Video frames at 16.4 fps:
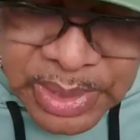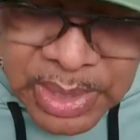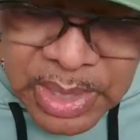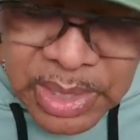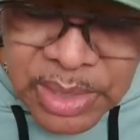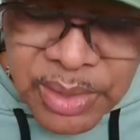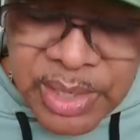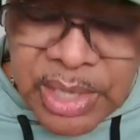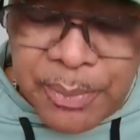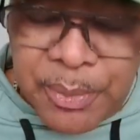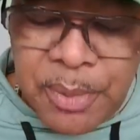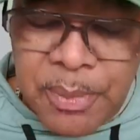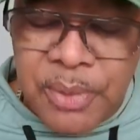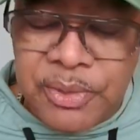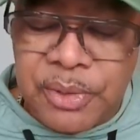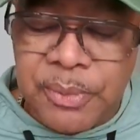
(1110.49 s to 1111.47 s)
You got to promote
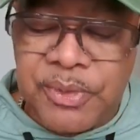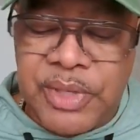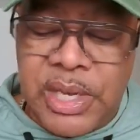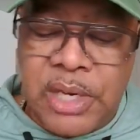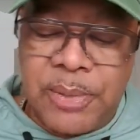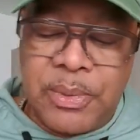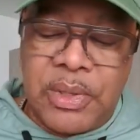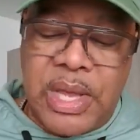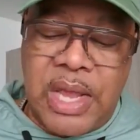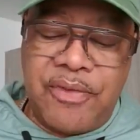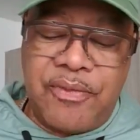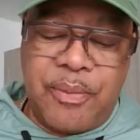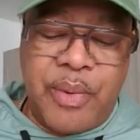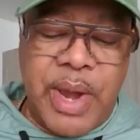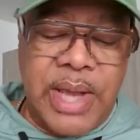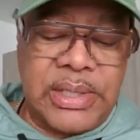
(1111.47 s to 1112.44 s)
sustainable life
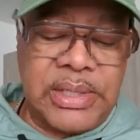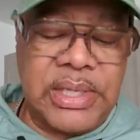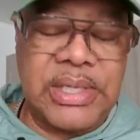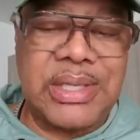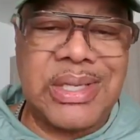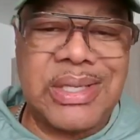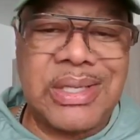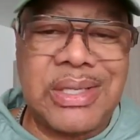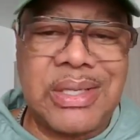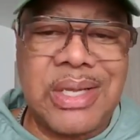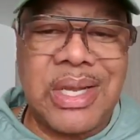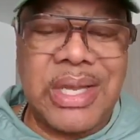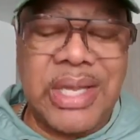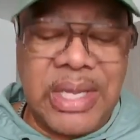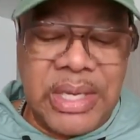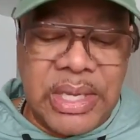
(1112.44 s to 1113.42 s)
practices,
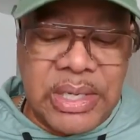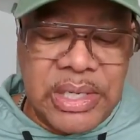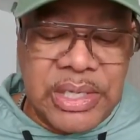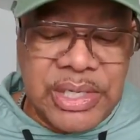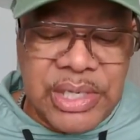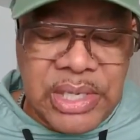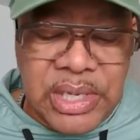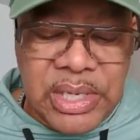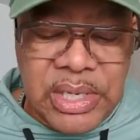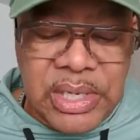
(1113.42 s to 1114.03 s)
clean energy,